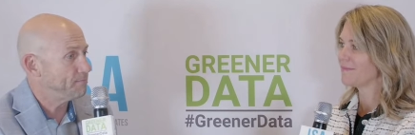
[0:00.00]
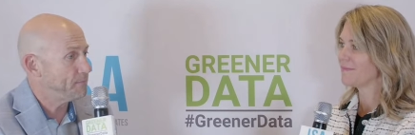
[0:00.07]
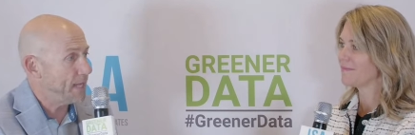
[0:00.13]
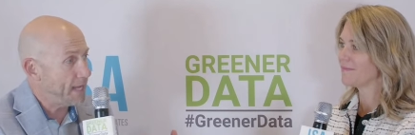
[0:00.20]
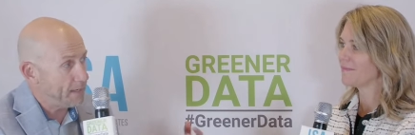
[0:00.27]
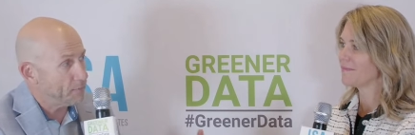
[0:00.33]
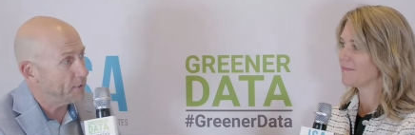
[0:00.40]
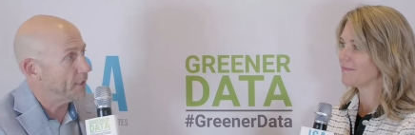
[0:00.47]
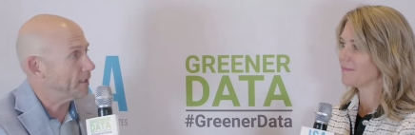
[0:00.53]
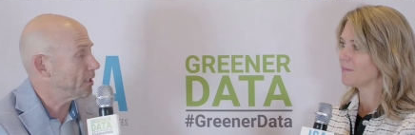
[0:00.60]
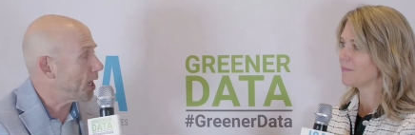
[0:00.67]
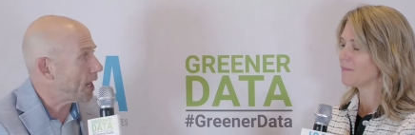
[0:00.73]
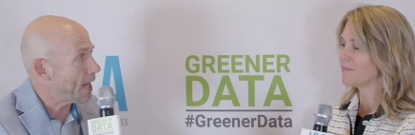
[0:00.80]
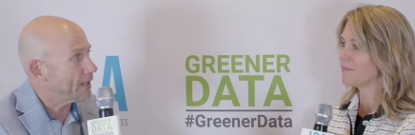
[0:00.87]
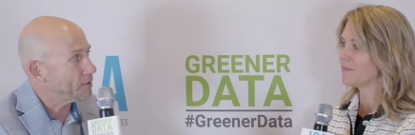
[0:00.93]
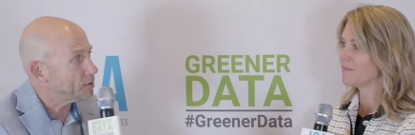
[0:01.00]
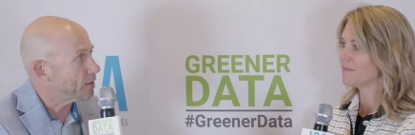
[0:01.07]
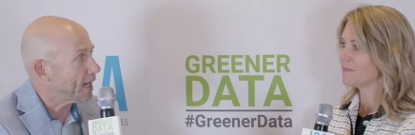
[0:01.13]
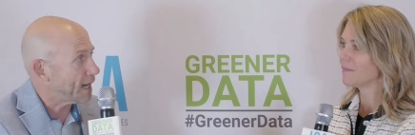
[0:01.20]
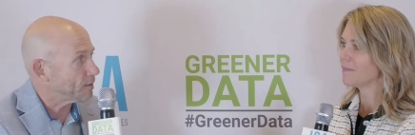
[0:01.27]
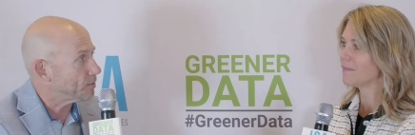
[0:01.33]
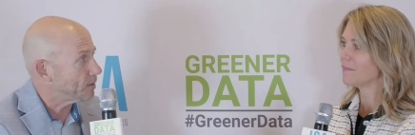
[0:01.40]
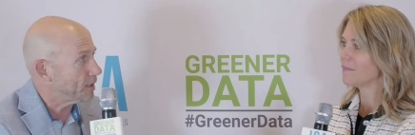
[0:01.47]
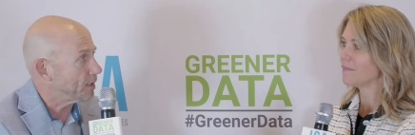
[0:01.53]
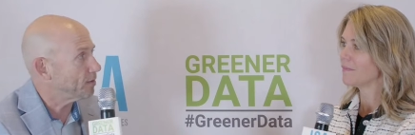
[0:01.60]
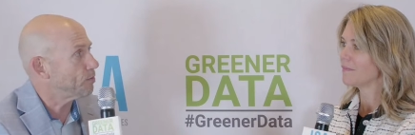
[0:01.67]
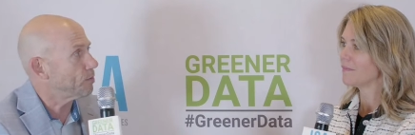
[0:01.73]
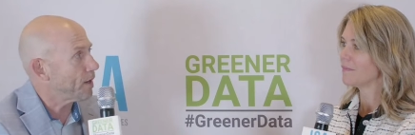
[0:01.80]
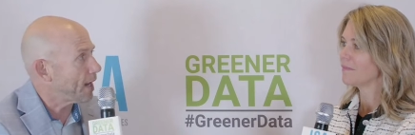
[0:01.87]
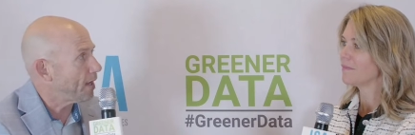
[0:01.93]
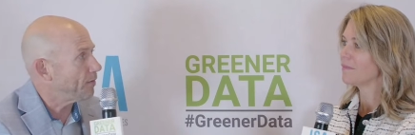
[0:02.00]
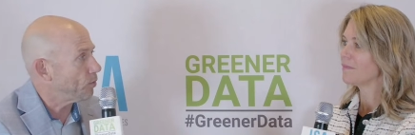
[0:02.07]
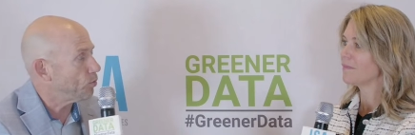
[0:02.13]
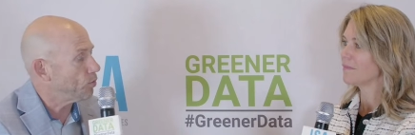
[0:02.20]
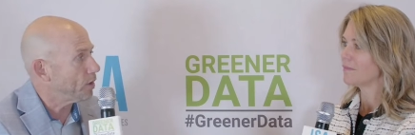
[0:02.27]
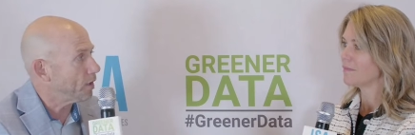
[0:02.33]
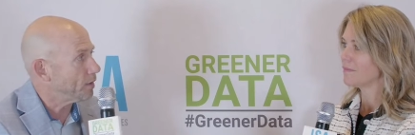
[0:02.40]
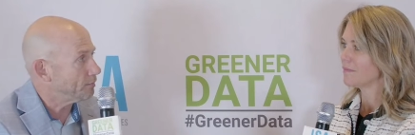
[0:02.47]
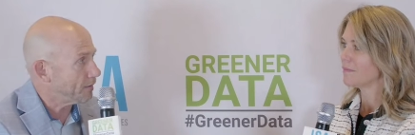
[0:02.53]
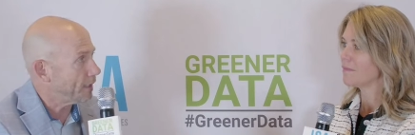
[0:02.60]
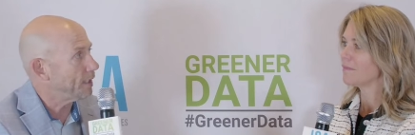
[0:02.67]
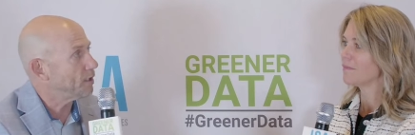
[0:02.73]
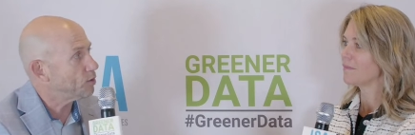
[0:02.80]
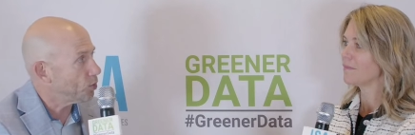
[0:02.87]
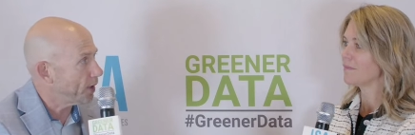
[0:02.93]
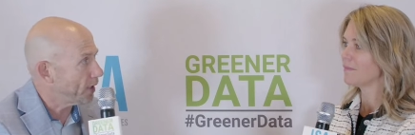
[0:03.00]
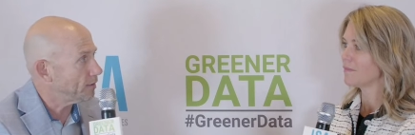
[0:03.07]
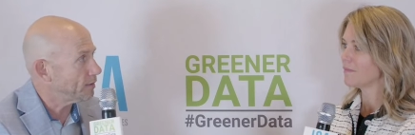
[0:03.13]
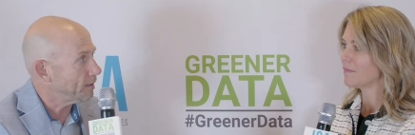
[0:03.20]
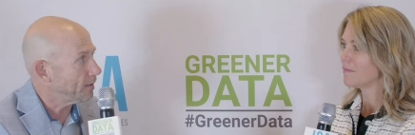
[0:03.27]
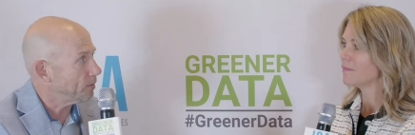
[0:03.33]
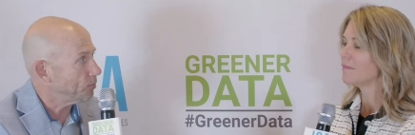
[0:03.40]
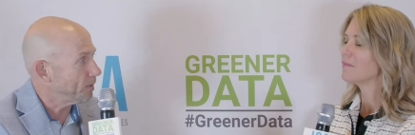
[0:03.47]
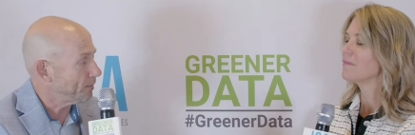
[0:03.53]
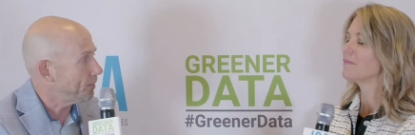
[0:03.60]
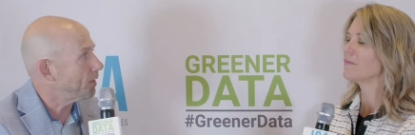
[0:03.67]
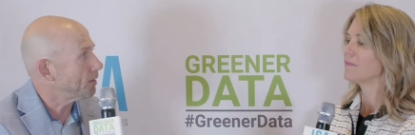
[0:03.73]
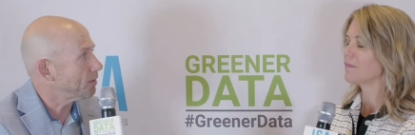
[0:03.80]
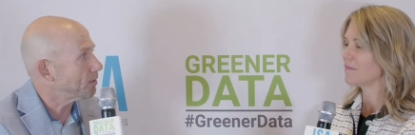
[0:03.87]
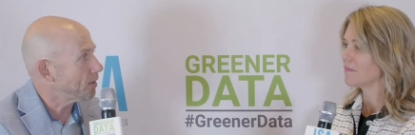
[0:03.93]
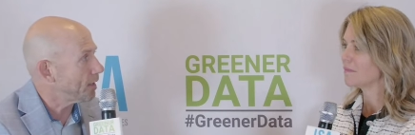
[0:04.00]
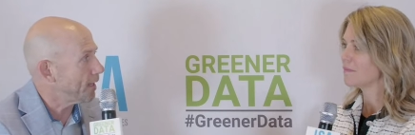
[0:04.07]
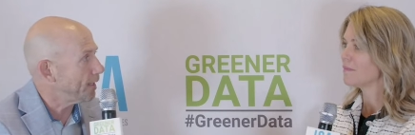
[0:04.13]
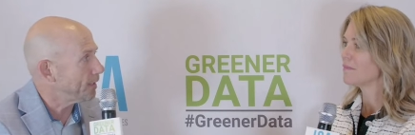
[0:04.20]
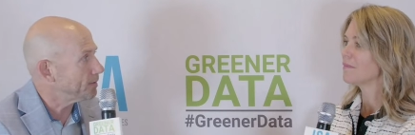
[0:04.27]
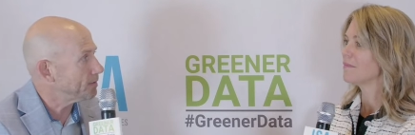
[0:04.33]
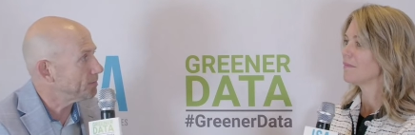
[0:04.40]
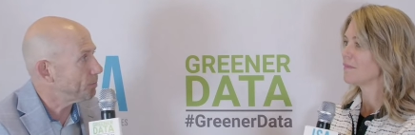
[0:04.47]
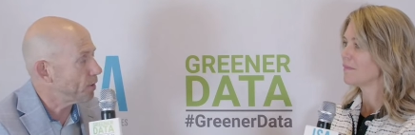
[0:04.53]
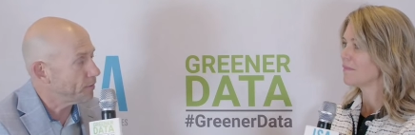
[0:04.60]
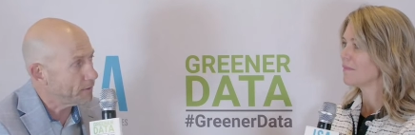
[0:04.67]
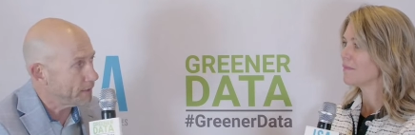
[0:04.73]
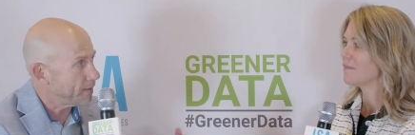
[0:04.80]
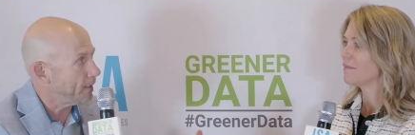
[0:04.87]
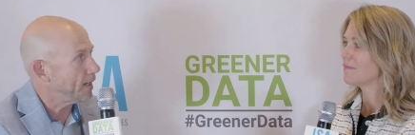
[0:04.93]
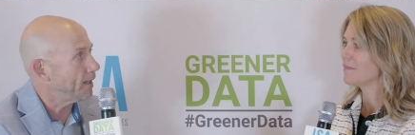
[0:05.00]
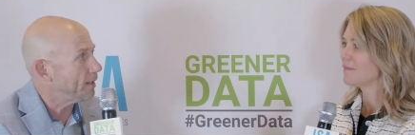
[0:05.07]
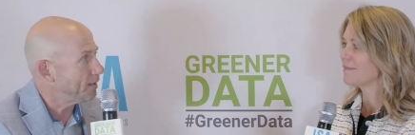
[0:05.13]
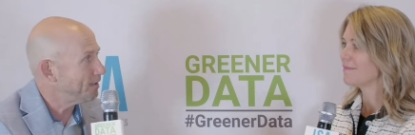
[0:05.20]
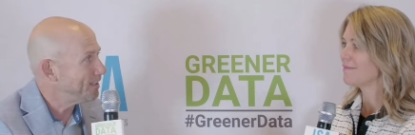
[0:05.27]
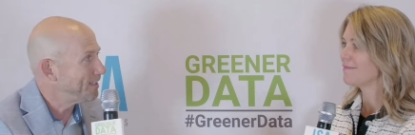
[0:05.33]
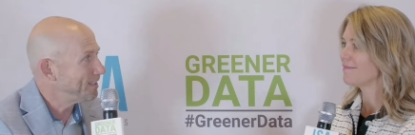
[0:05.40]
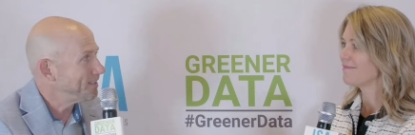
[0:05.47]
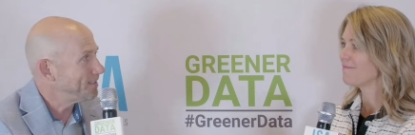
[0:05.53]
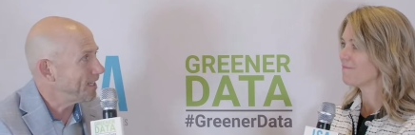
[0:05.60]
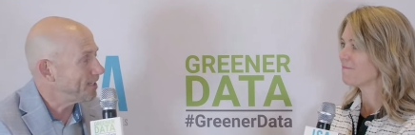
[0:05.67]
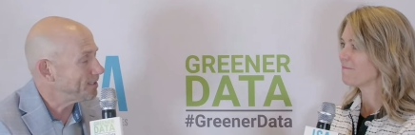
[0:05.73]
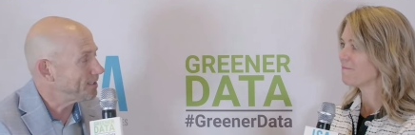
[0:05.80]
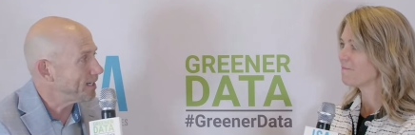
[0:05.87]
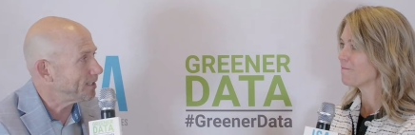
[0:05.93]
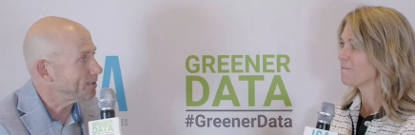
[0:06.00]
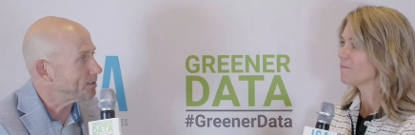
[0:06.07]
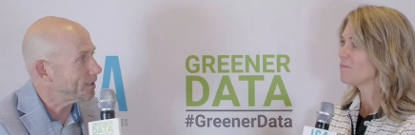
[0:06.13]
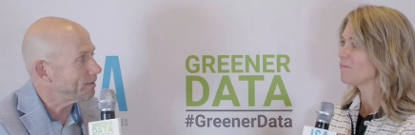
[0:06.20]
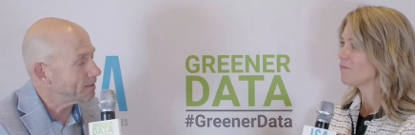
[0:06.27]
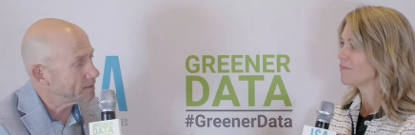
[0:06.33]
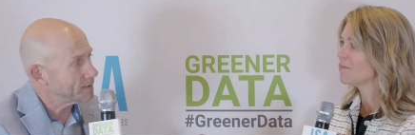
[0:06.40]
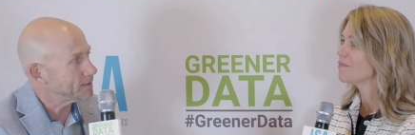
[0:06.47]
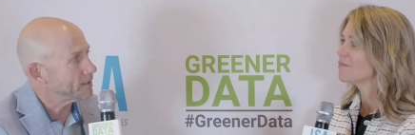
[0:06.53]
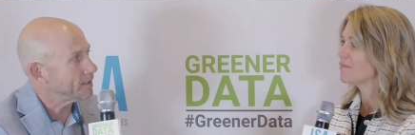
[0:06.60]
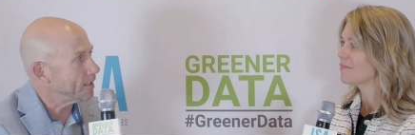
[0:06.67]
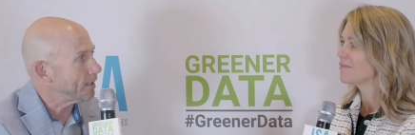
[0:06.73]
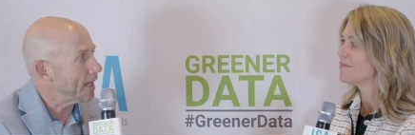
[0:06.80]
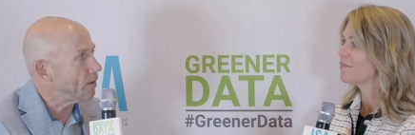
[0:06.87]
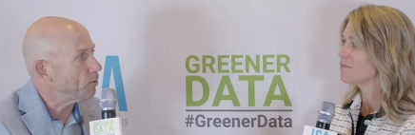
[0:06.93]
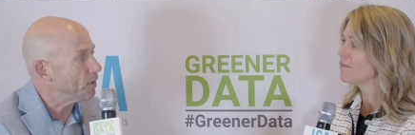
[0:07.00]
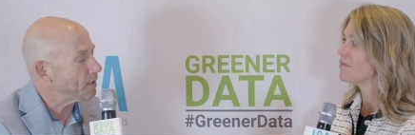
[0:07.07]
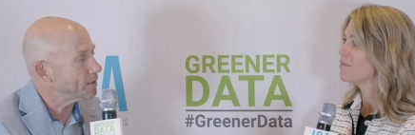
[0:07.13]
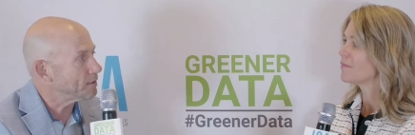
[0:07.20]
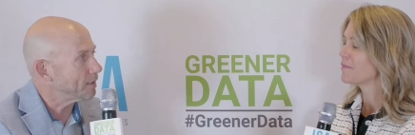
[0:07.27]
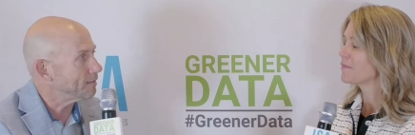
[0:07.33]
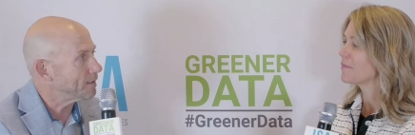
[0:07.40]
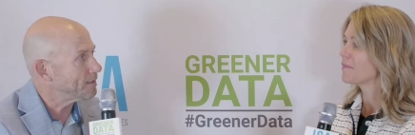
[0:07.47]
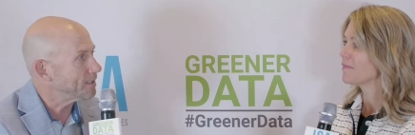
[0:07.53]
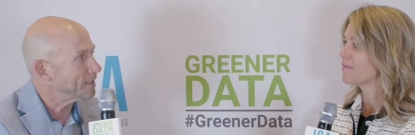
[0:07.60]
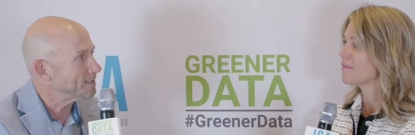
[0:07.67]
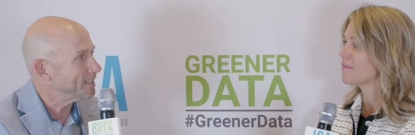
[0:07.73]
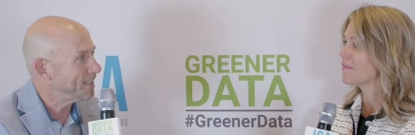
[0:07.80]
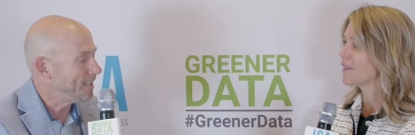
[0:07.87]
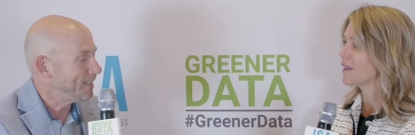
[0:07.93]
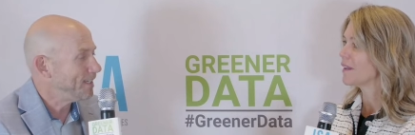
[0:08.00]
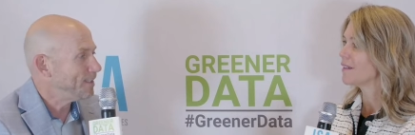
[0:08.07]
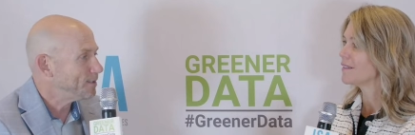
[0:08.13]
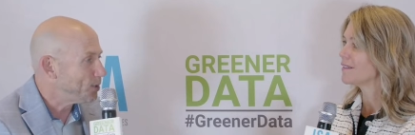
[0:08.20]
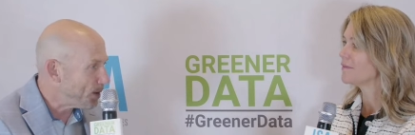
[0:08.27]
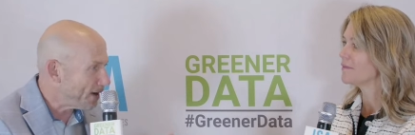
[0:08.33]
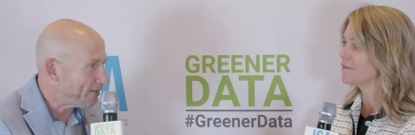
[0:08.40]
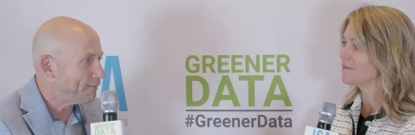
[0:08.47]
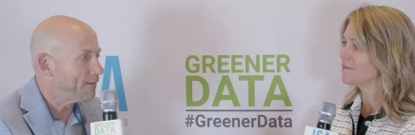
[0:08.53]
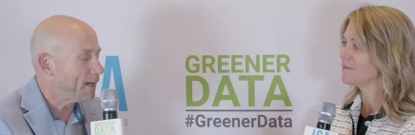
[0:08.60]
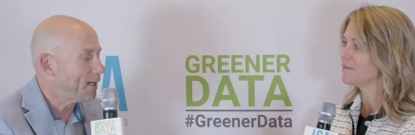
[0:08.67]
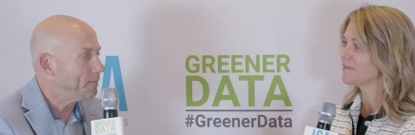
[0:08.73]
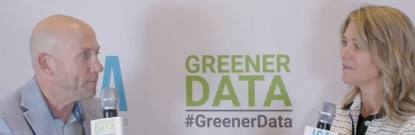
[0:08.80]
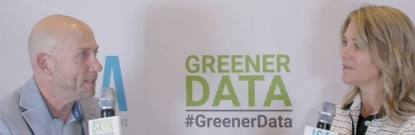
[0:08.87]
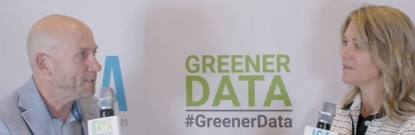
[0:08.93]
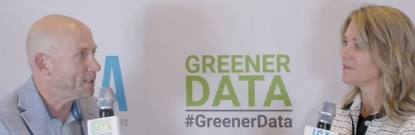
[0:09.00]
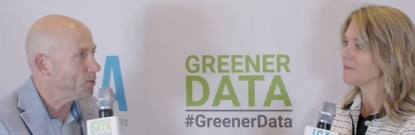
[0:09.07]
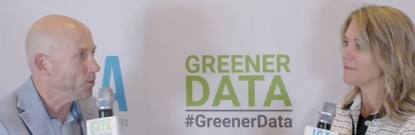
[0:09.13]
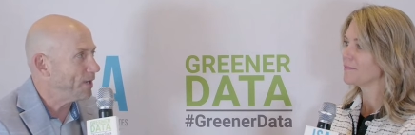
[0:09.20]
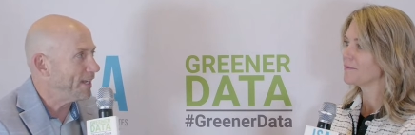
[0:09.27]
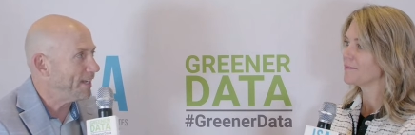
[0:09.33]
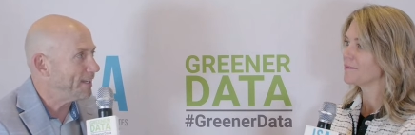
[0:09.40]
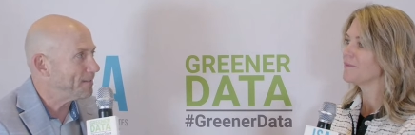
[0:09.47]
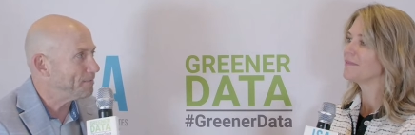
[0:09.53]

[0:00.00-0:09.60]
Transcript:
Speaker 1: able to contract really around the world very quickly with their clients, both in their data center services and their network services. So we have a very busy week